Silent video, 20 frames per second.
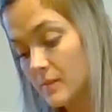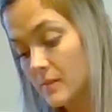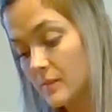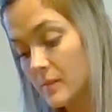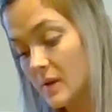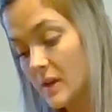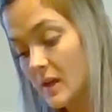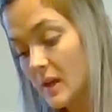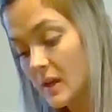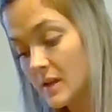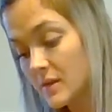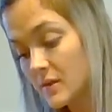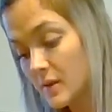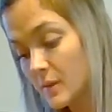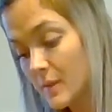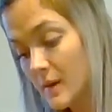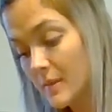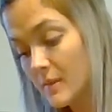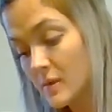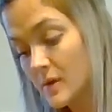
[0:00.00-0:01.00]
because
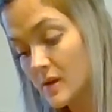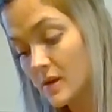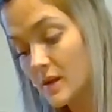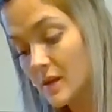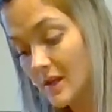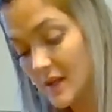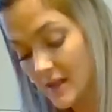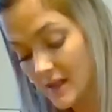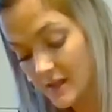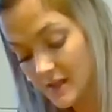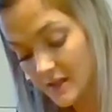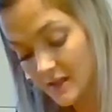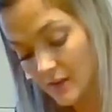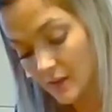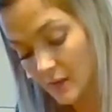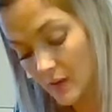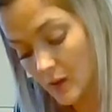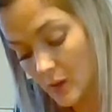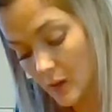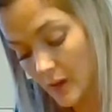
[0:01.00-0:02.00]
remember, yeast
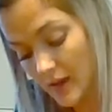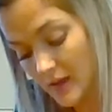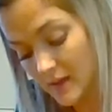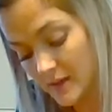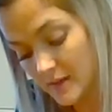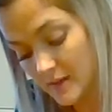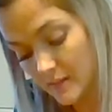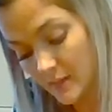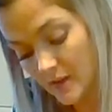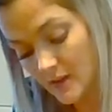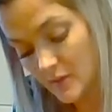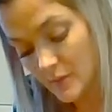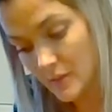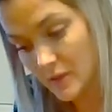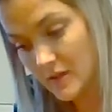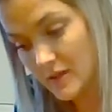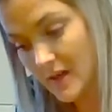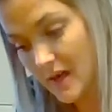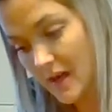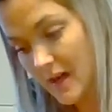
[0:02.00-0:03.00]
requires much
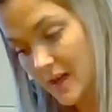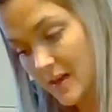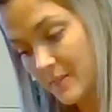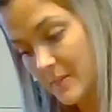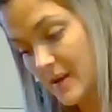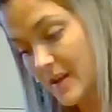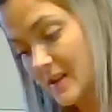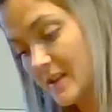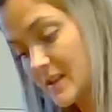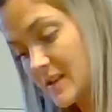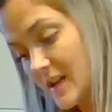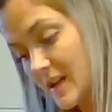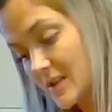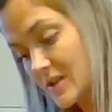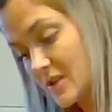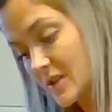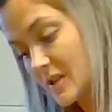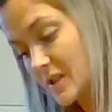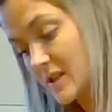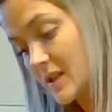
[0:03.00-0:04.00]
more time and
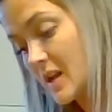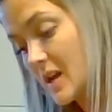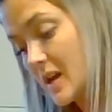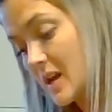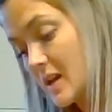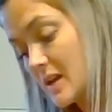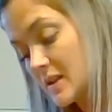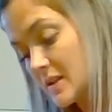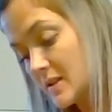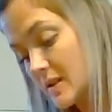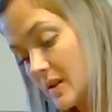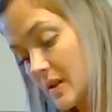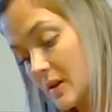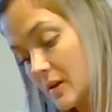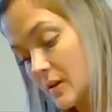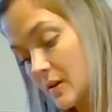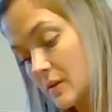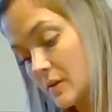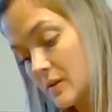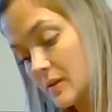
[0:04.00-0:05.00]
attention,
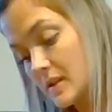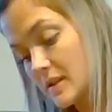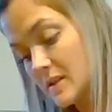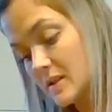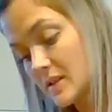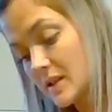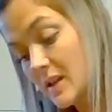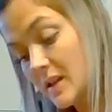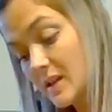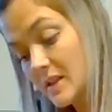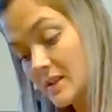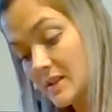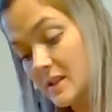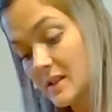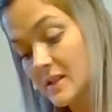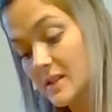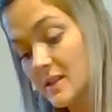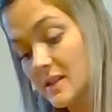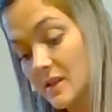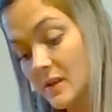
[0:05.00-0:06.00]
so this yeast
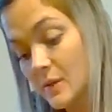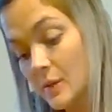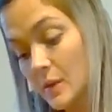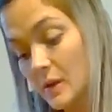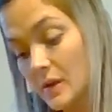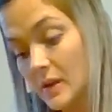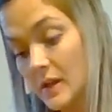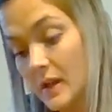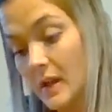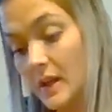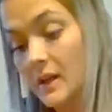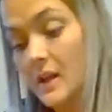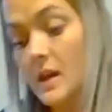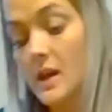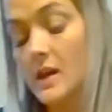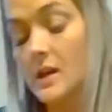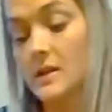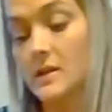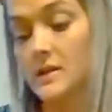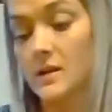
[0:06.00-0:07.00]
is still working.
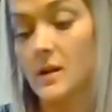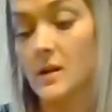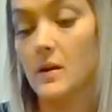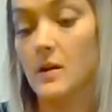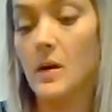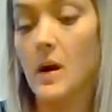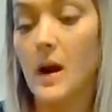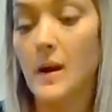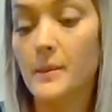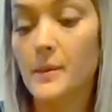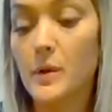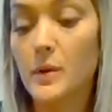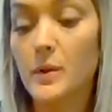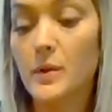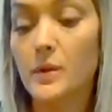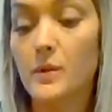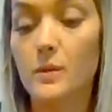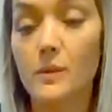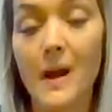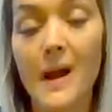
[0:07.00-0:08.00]
So I'm going
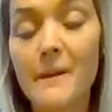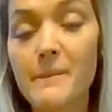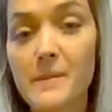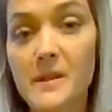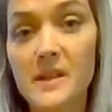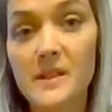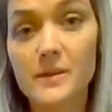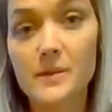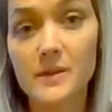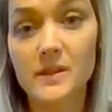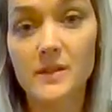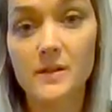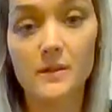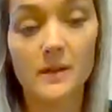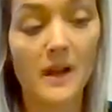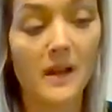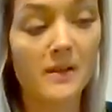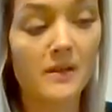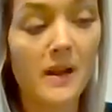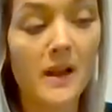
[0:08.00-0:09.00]
to wrap these with
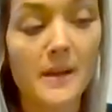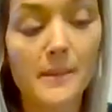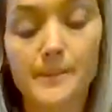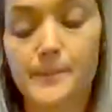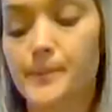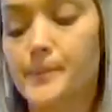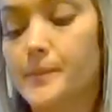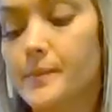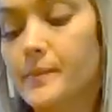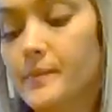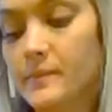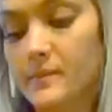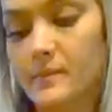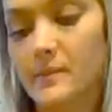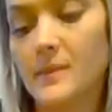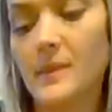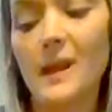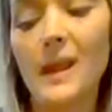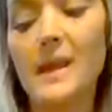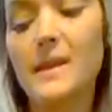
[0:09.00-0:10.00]
saran wrap,
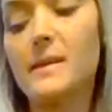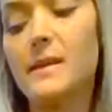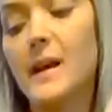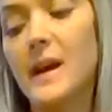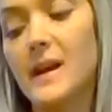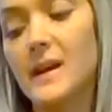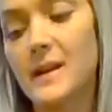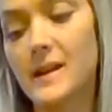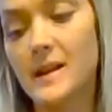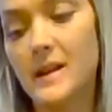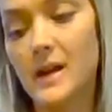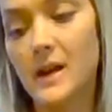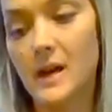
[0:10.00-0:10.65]
and then